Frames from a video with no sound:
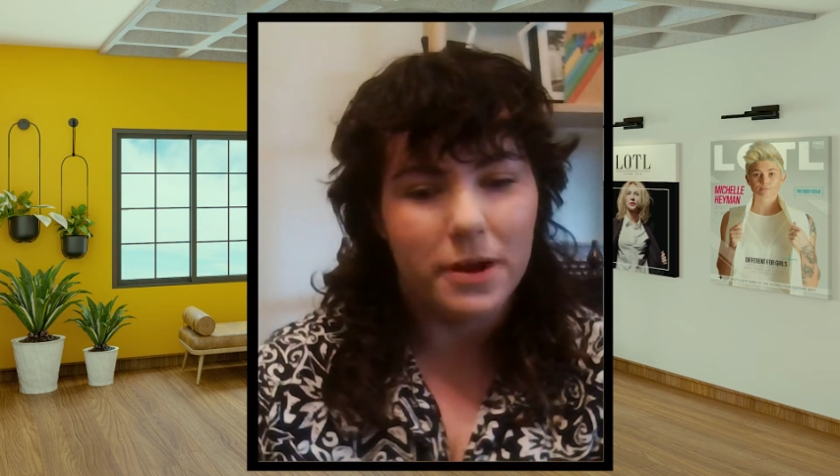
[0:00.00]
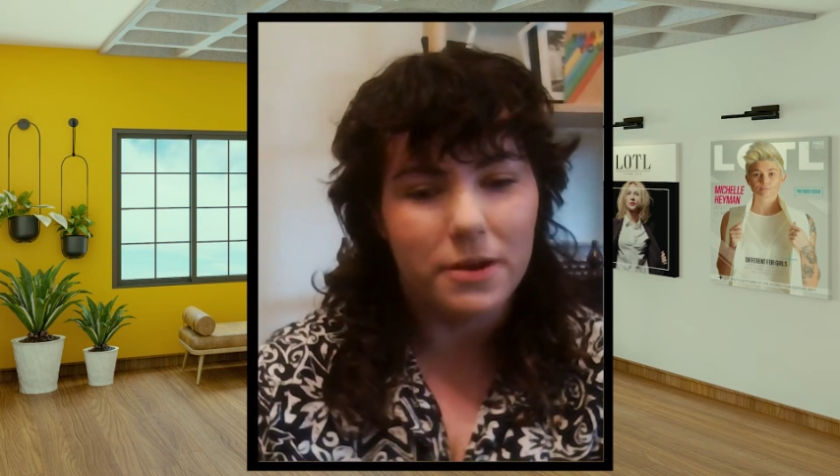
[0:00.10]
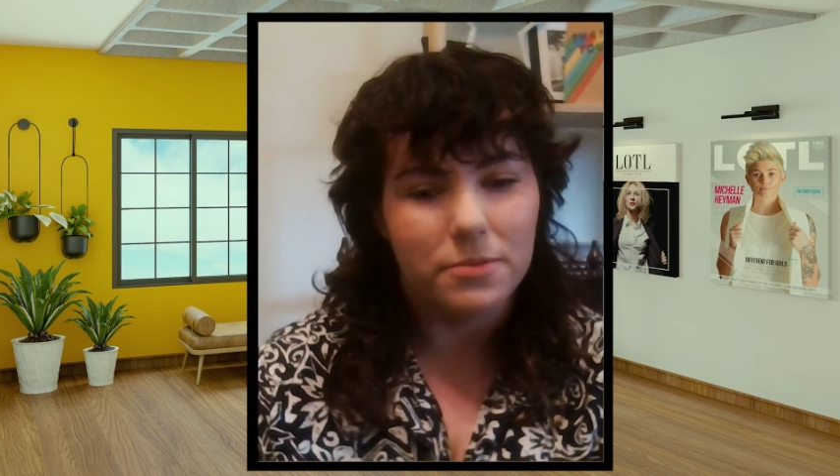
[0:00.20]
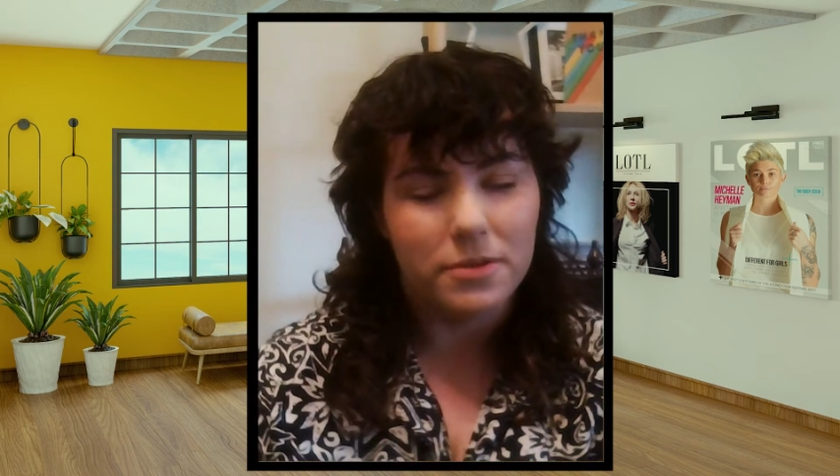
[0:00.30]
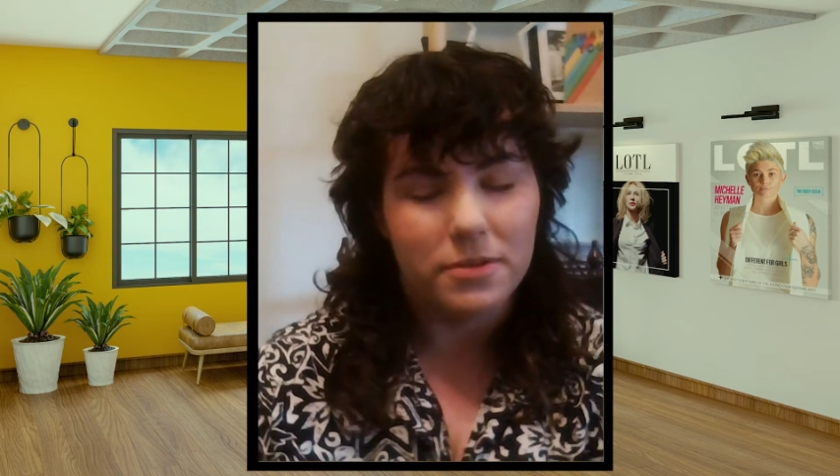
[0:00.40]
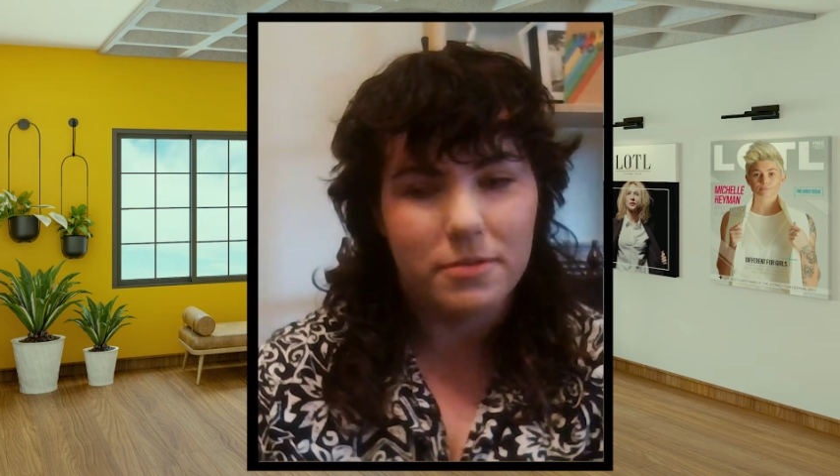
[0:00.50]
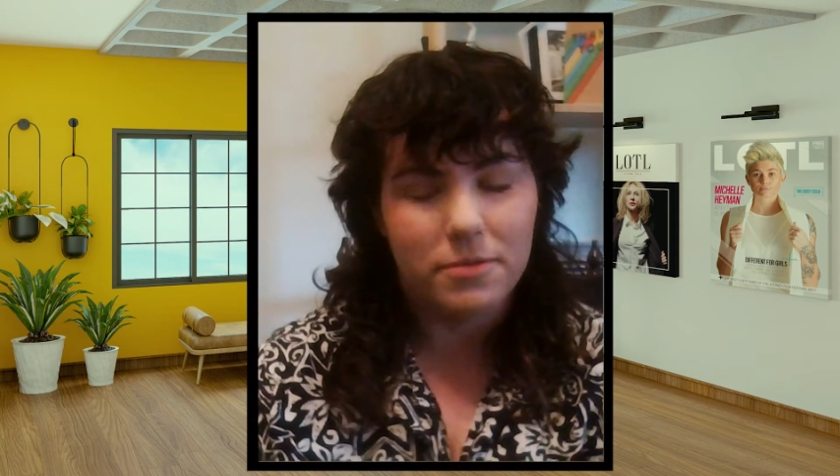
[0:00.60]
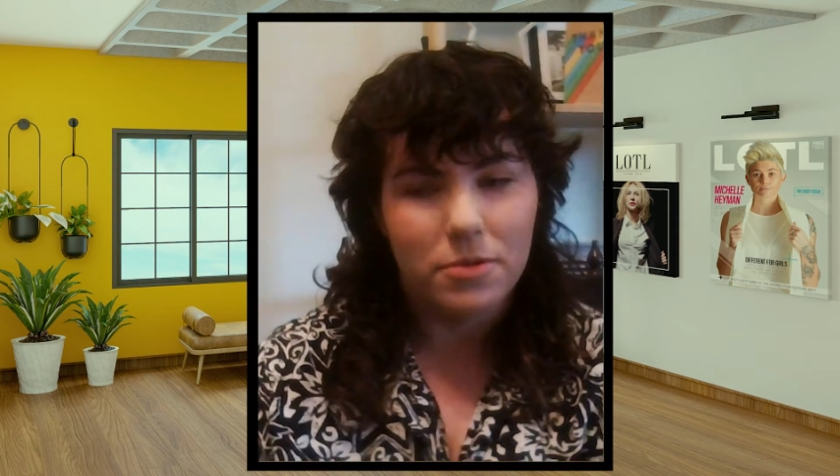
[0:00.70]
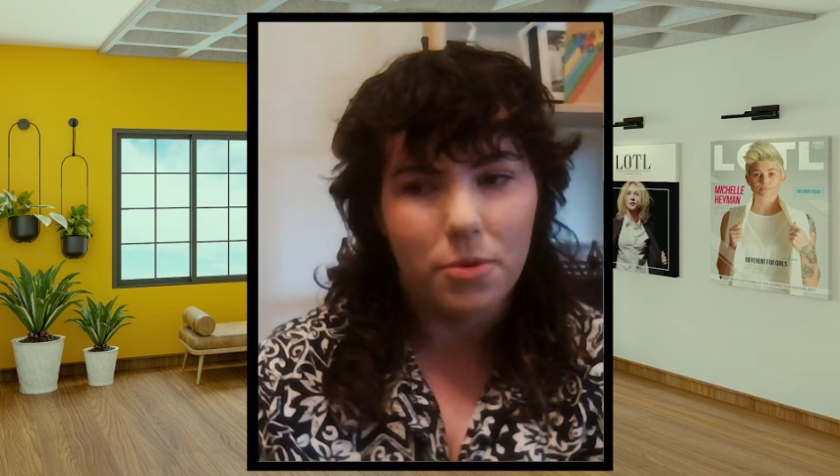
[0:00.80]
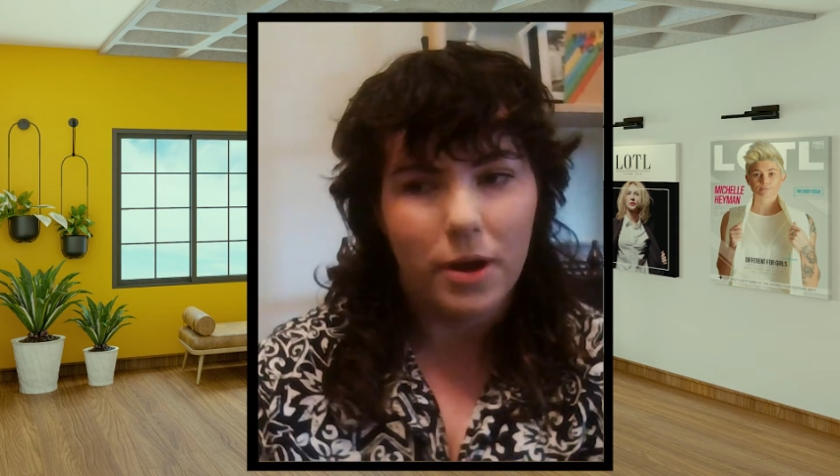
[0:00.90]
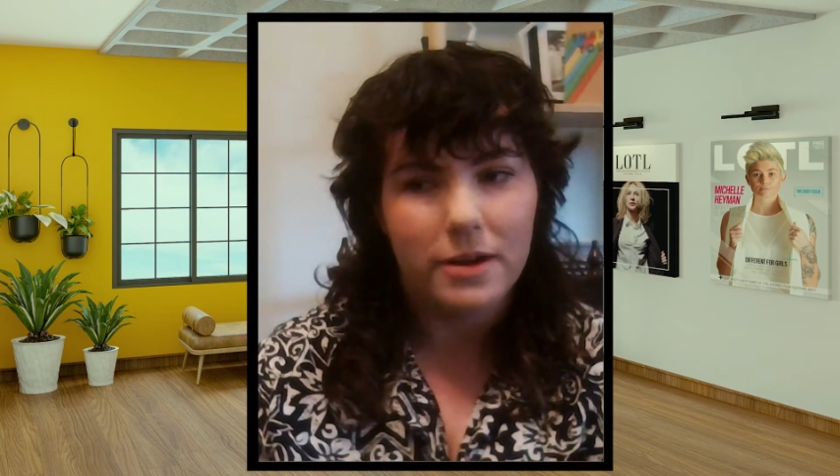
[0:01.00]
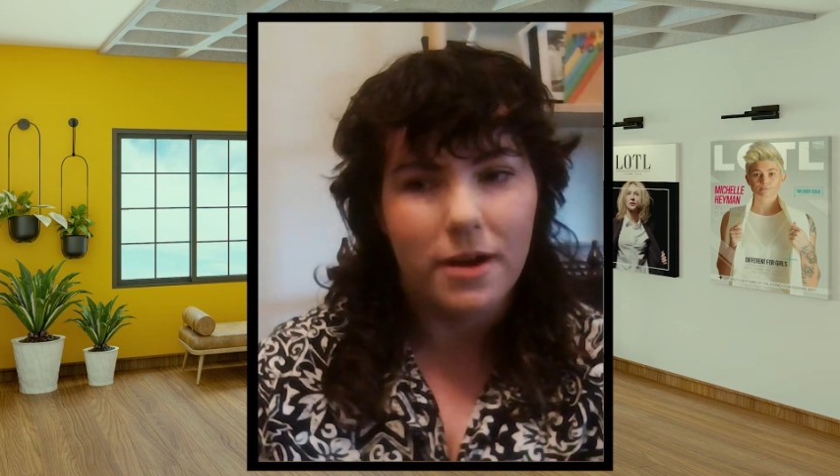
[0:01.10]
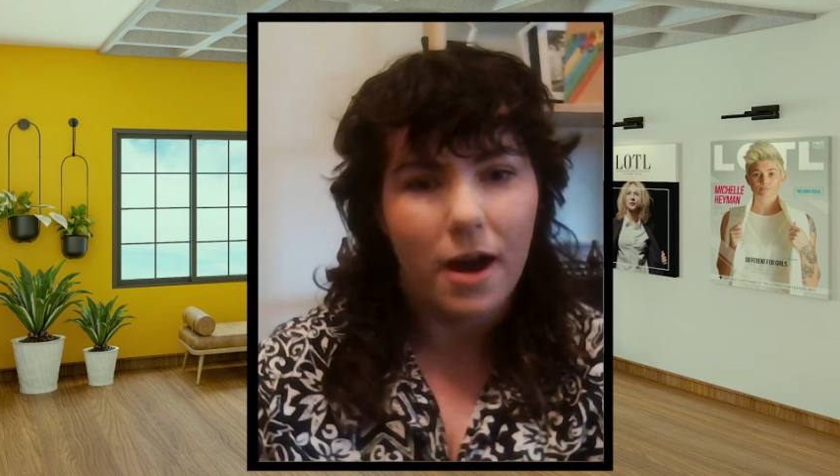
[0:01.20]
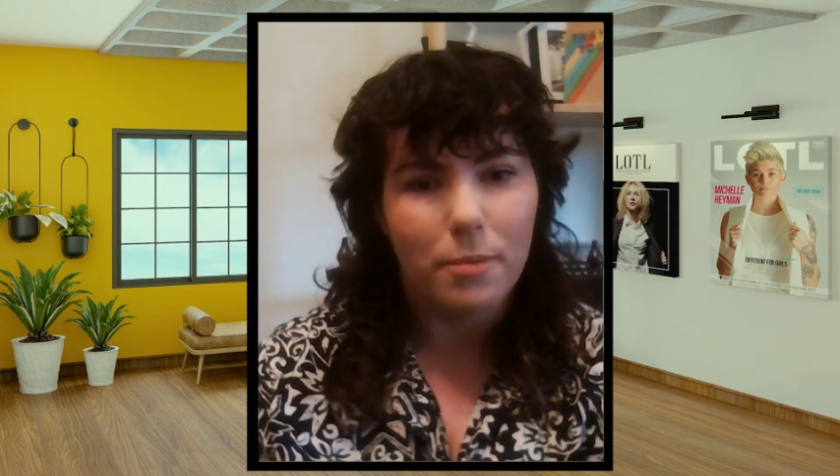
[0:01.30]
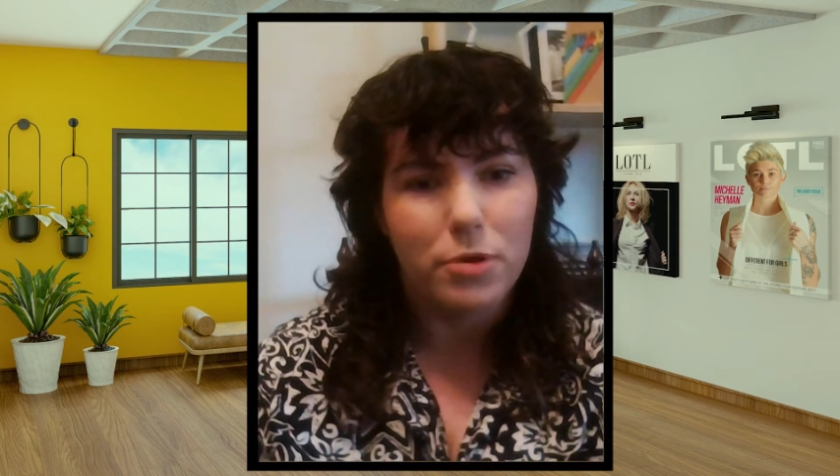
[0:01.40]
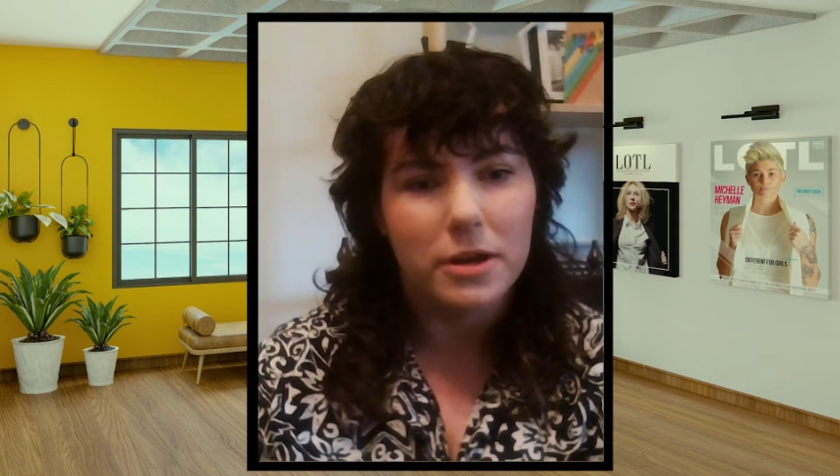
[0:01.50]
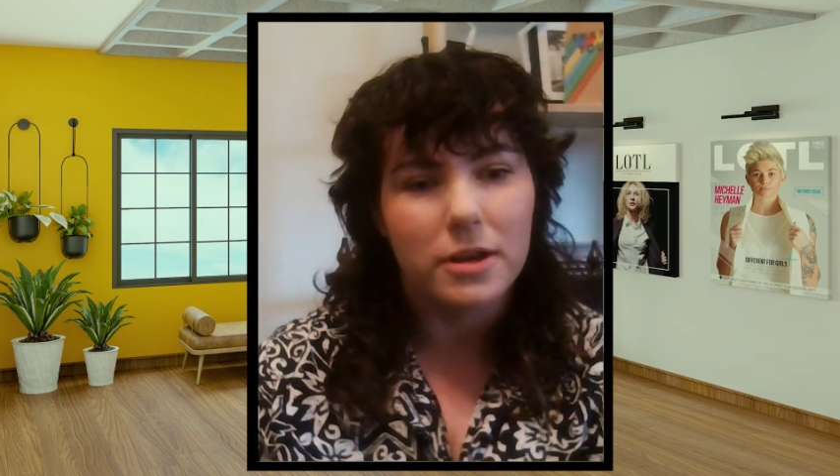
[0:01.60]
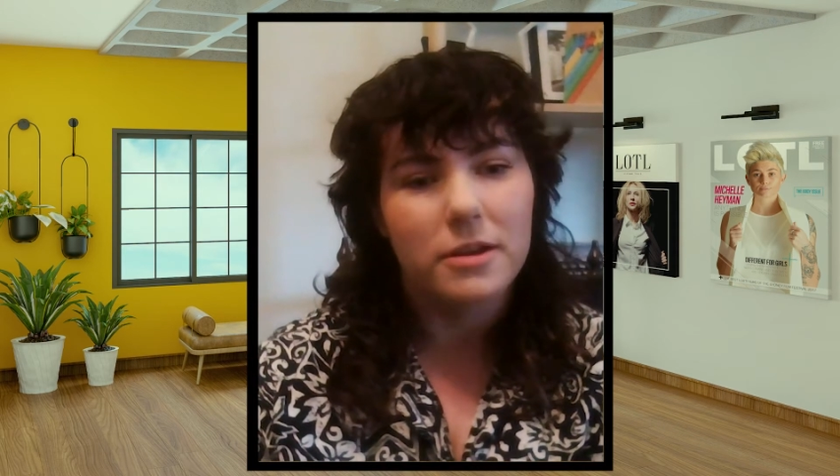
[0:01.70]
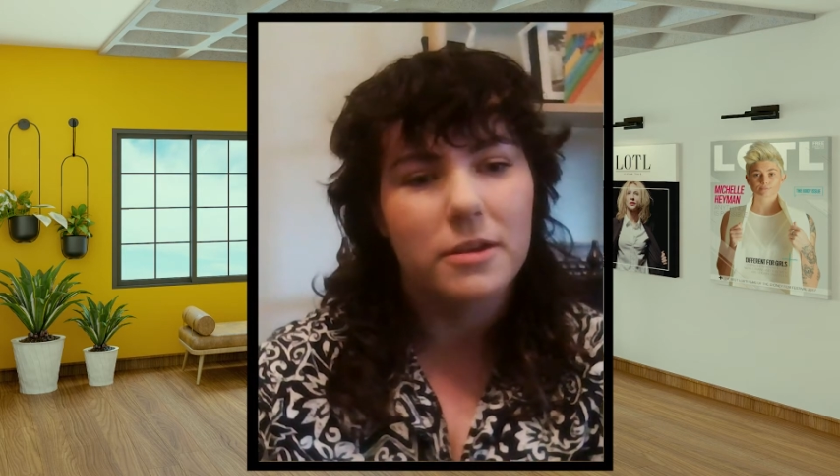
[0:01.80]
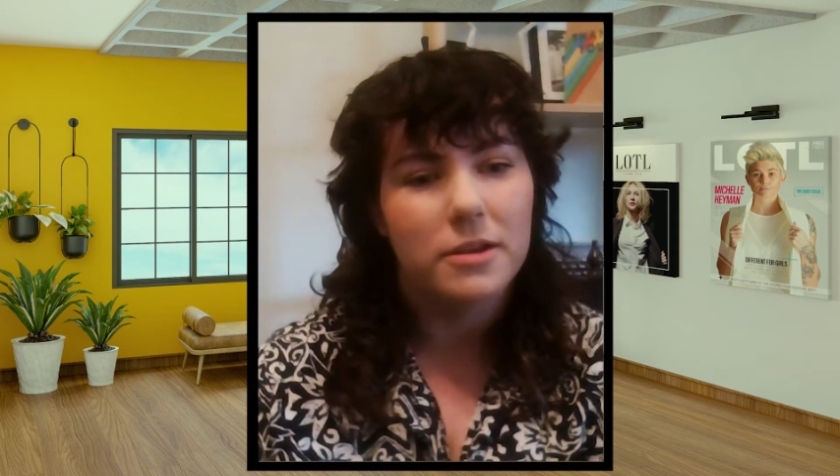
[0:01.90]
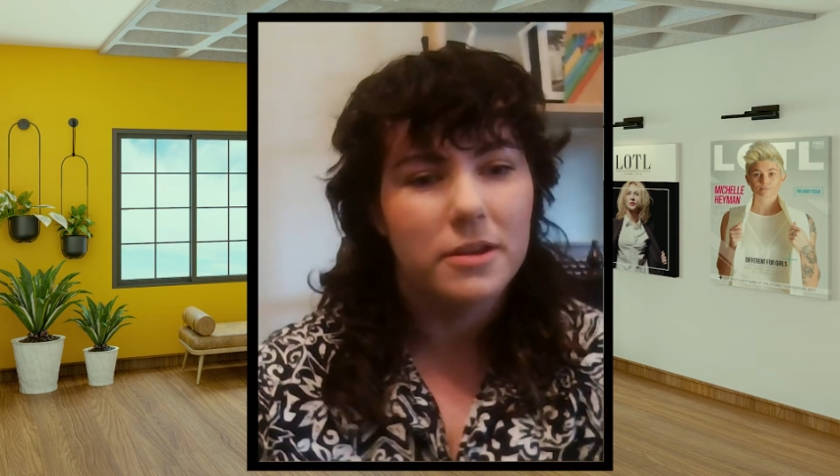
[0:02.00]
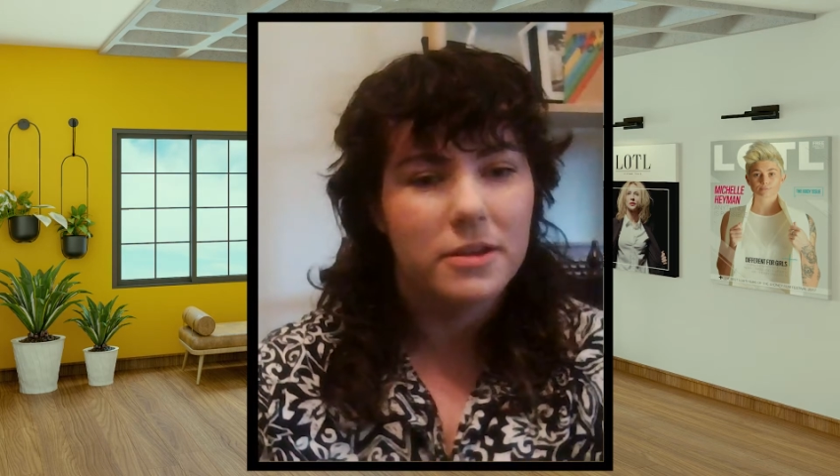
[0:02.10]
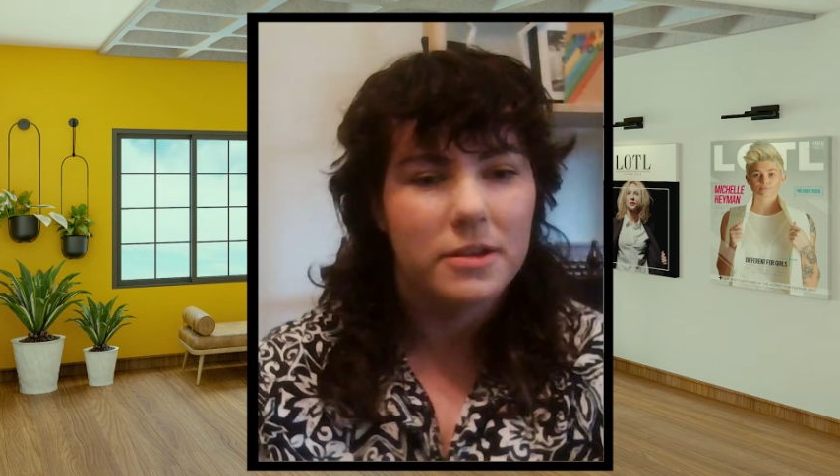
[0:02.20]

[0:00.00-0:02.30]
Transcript: and it was quite heartbreaking.